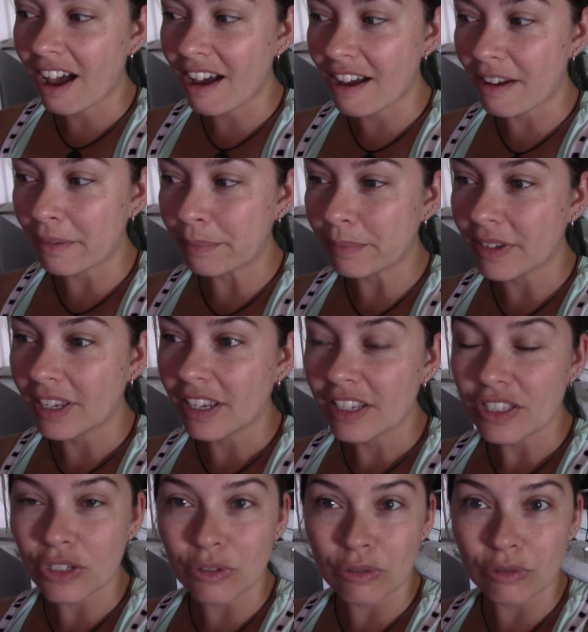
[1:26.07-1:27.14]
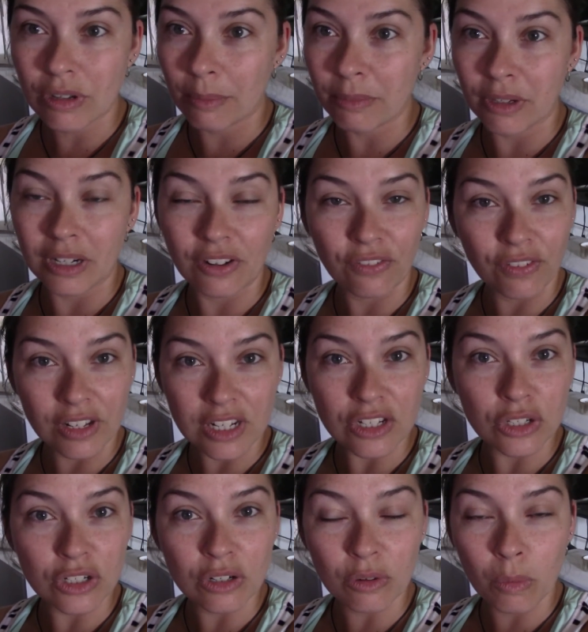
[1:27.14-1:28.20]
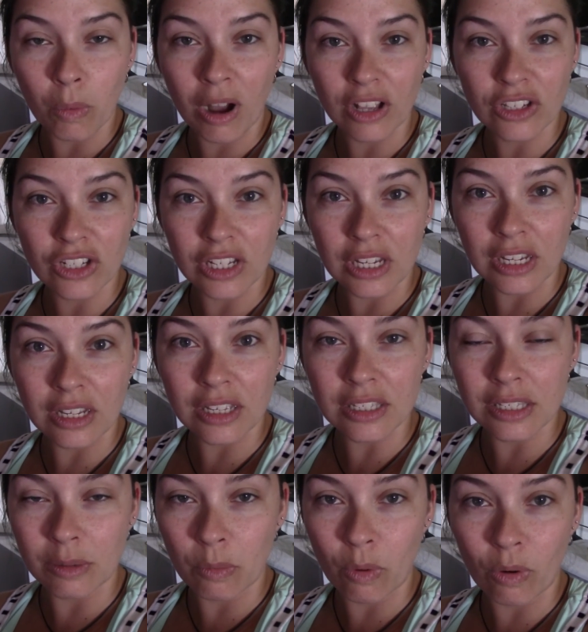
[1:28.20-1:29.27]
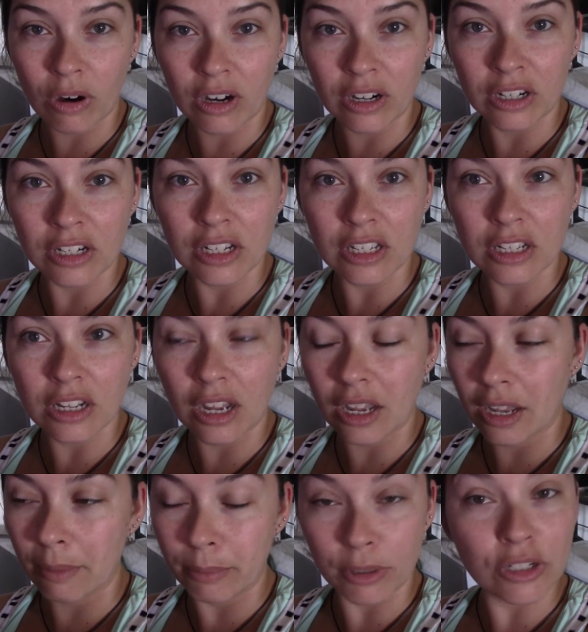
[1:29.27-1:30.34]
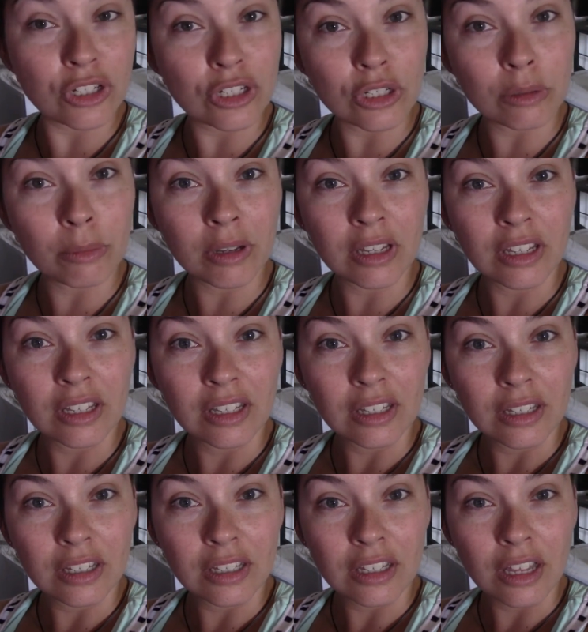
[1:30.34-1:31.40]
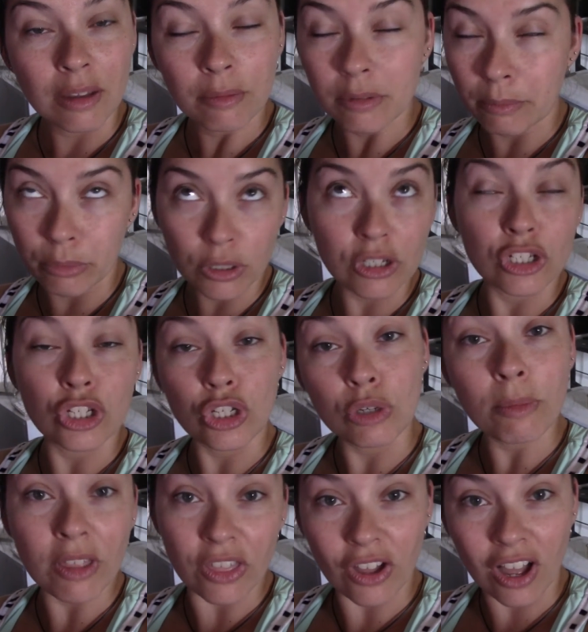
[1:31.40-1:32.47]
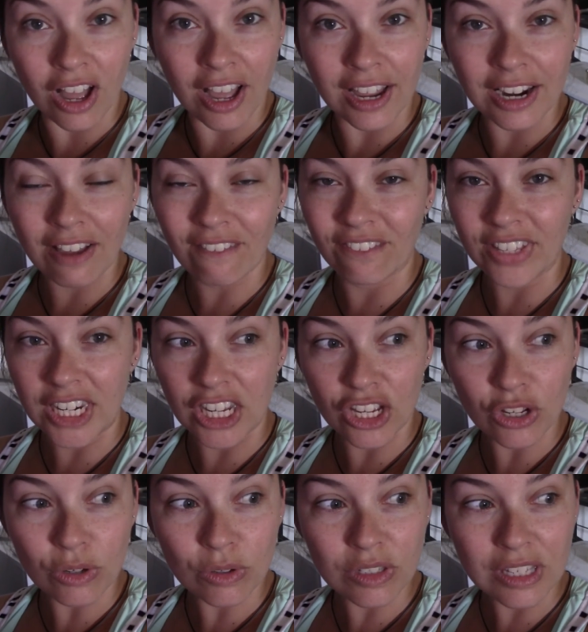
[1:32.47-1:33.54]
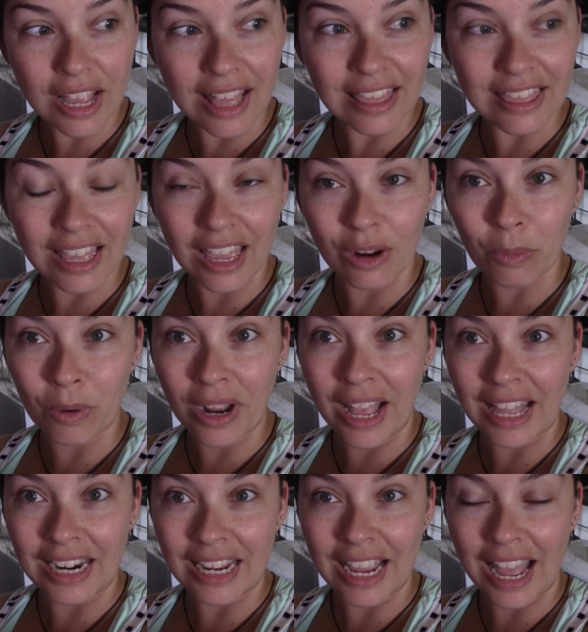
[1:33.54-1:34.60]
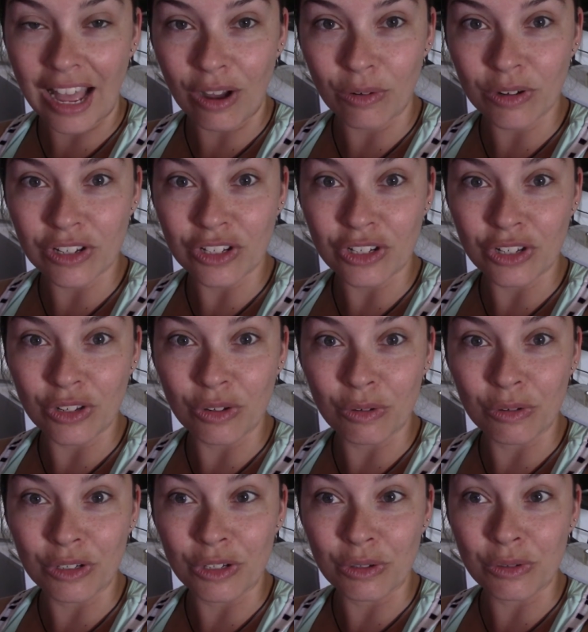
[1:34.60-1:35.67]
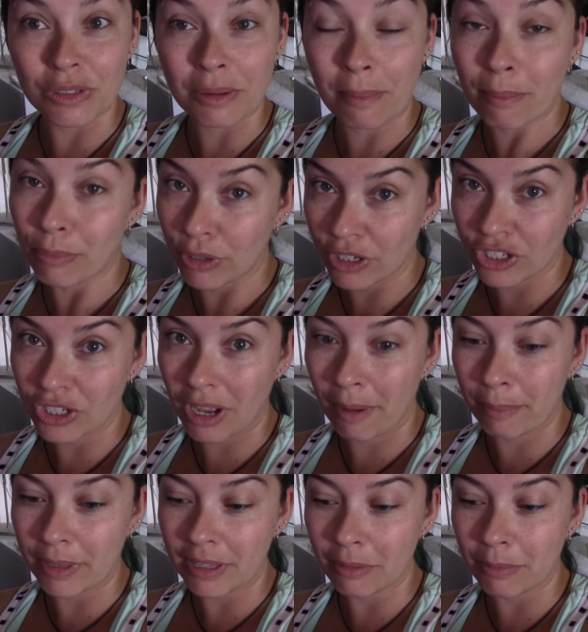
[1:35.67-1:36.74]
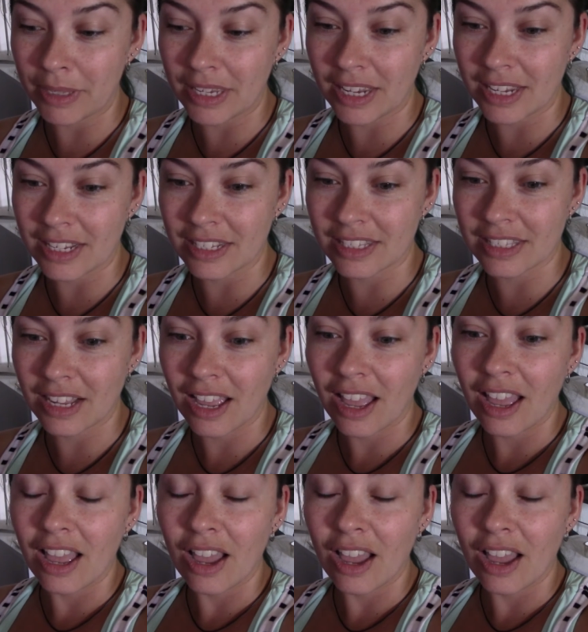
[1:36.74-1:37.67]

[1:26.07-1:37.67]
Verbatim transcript: Um, so I'm gonna finish watching some more uh, BookTube booktubeathon videos and then we're heading out to do some book shopping because